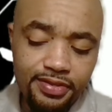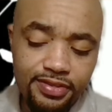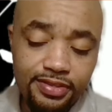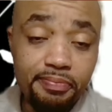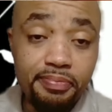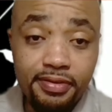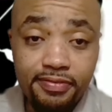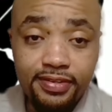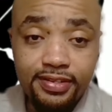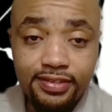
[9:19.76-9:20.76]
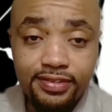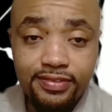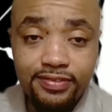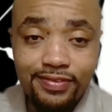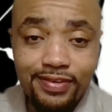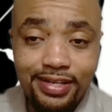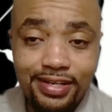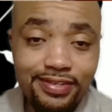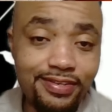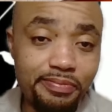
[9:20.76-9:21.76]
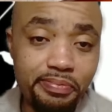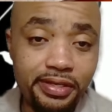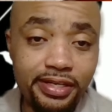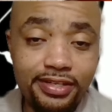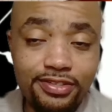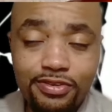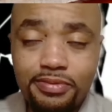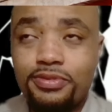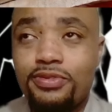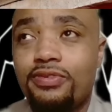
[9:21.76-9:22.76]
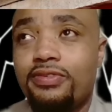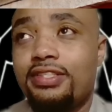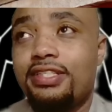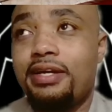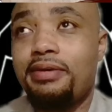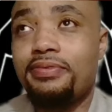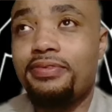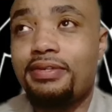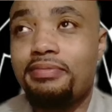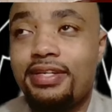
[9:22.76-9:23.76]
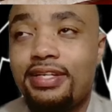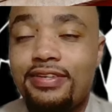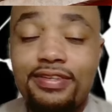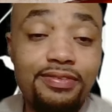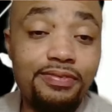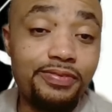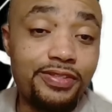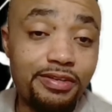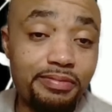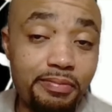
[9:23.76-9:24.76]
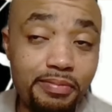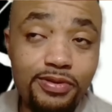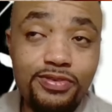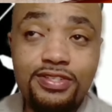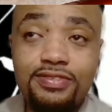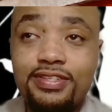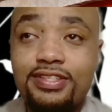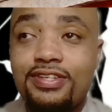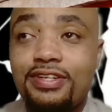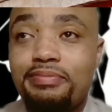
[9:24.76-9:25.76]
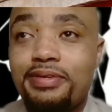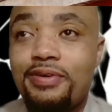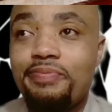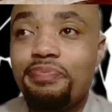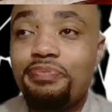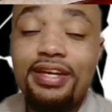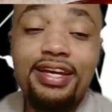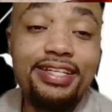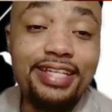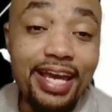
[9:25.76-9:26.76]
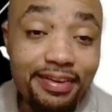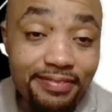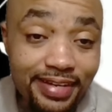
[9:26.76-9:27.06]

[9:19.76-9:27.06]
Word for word: the pivot, right? There are plenty of scriptural examples. I mean, you could talk about Moses, we could talk about David